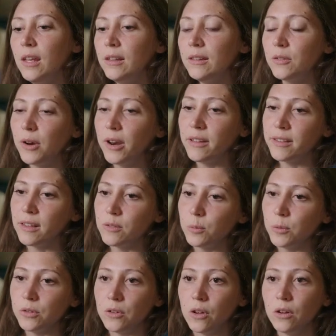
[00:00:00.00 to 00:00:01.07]
The Renaissance
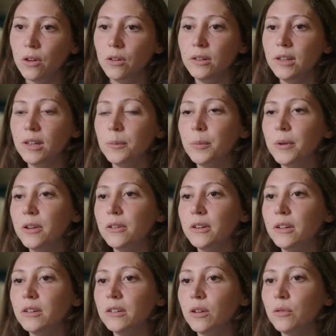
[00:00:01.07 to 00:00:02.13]
was not only a
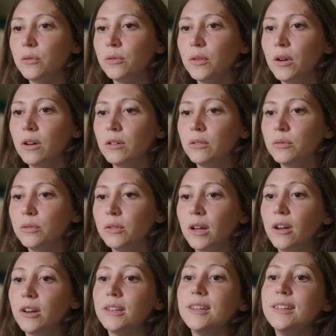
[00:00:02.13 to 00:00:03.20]
period of
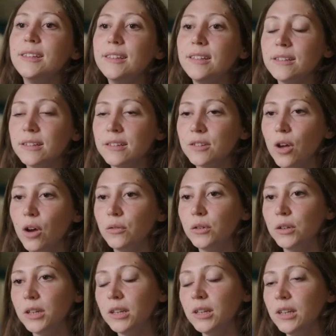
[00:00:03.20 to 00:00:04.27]
artistic
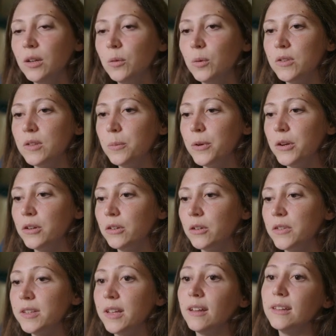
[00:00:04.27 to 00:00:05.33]
discovery, it was a period
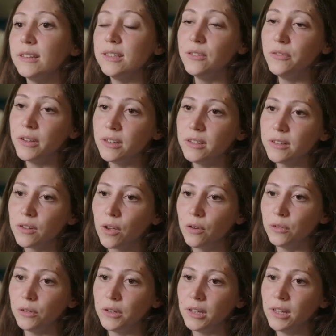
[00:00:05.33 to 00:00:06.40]
of scientific
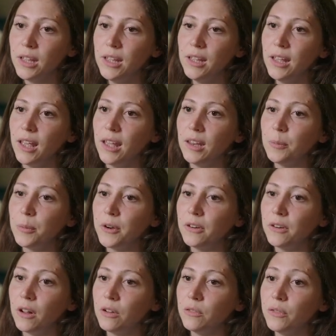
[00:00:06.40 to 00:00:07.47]
discovery and a
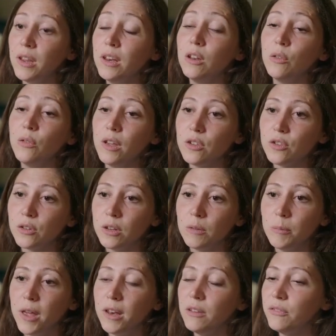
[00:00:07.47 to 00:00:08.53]
period of innovation
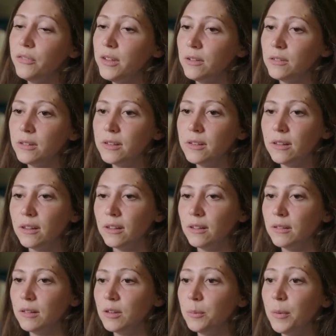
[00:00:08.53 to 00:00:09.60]
in many fields,
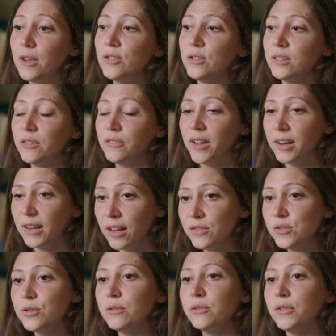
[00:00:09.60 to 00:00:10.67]
especially in the
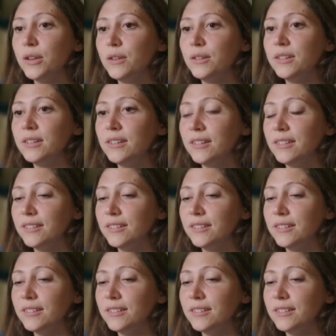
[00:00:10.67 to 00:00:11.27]
financial field.